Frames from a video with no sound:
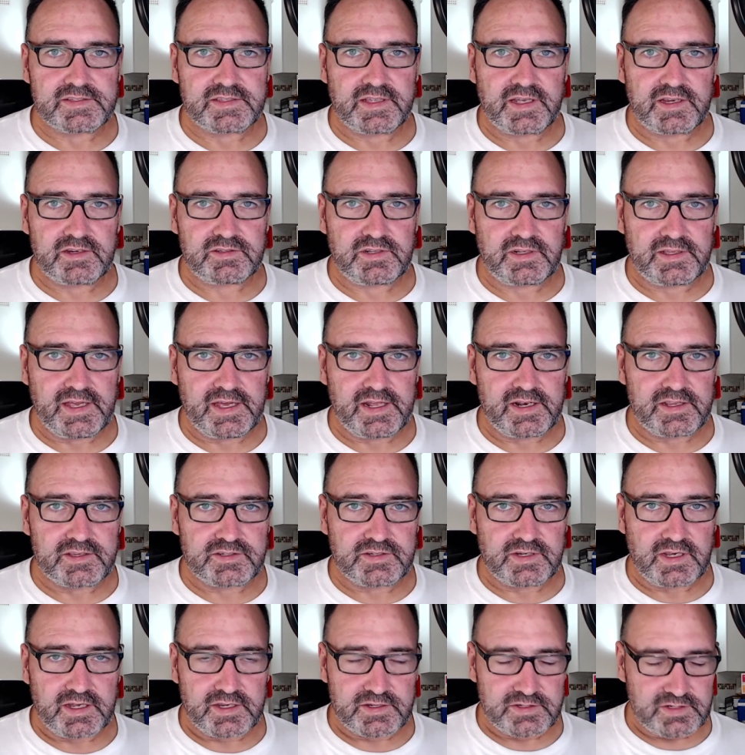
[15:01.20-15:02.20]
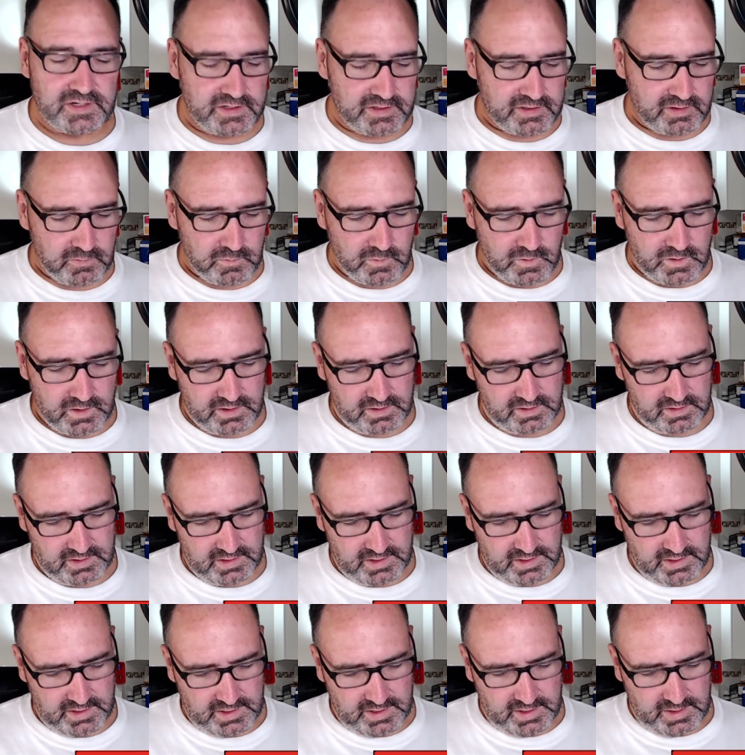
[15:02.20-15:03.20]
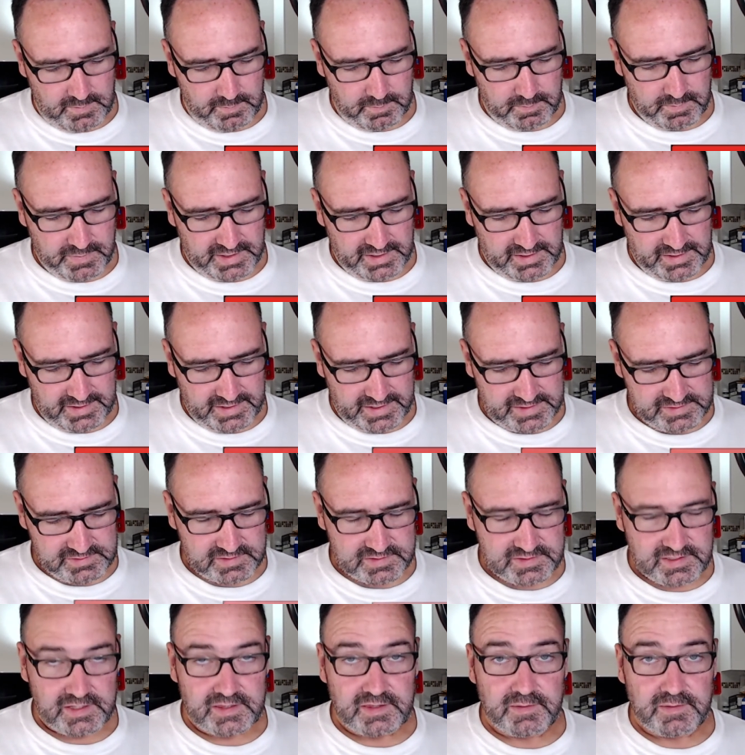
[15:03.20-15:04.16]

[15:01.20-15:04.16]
actually had a charge in a little while. But as I said,